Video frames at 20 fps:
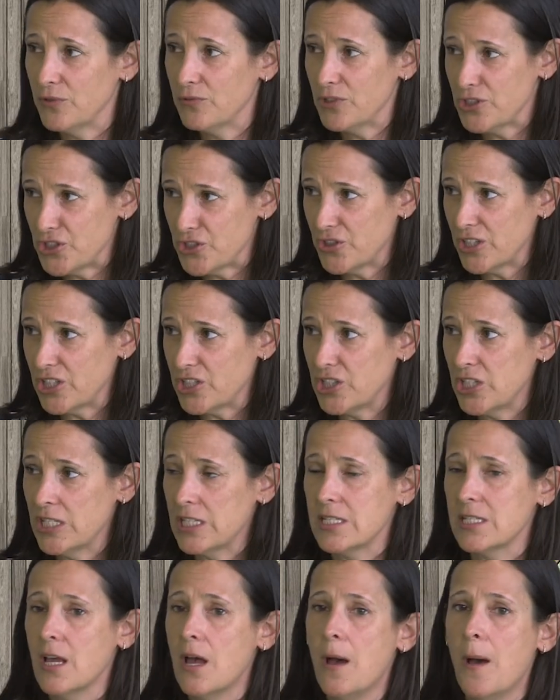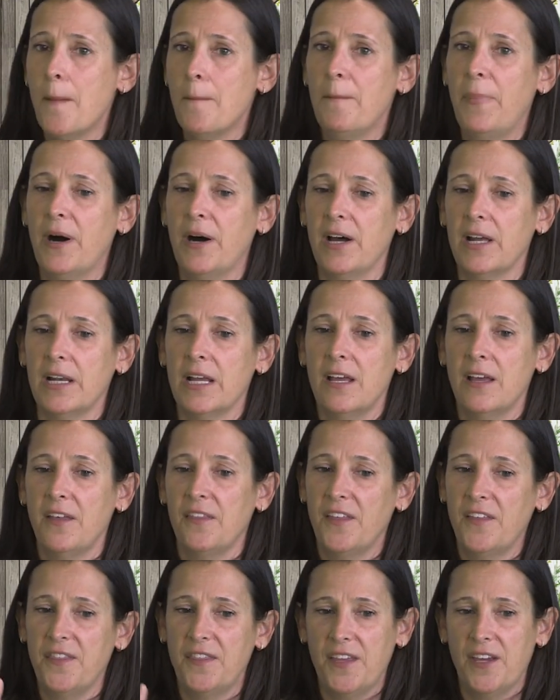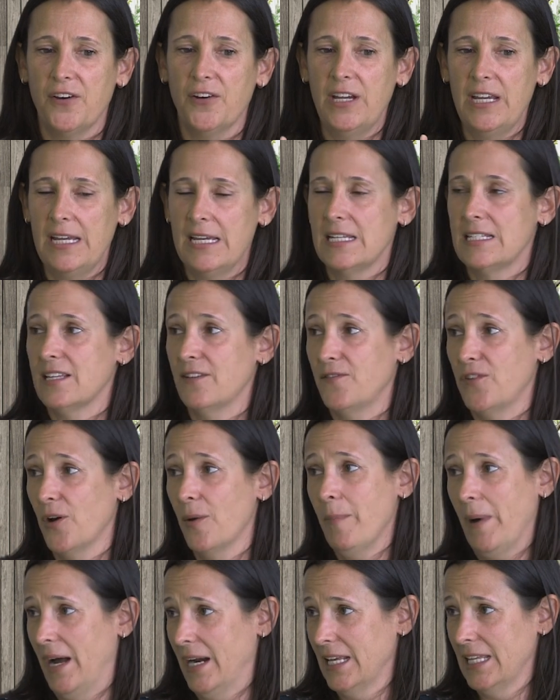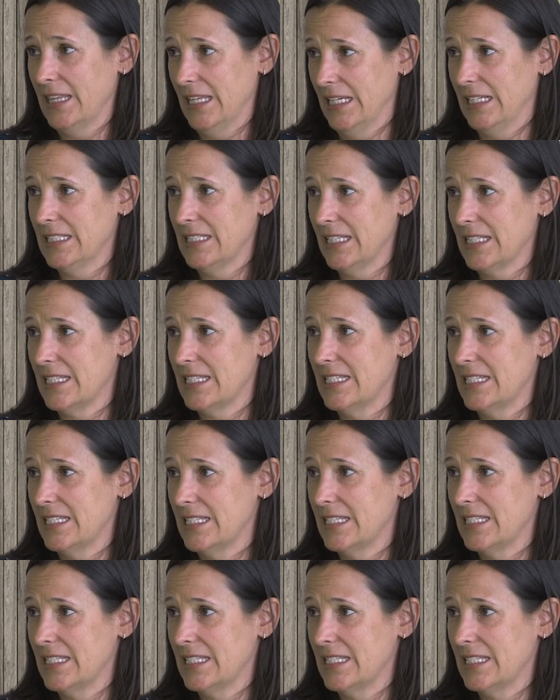restrictions, but the theory is if your body thinks it's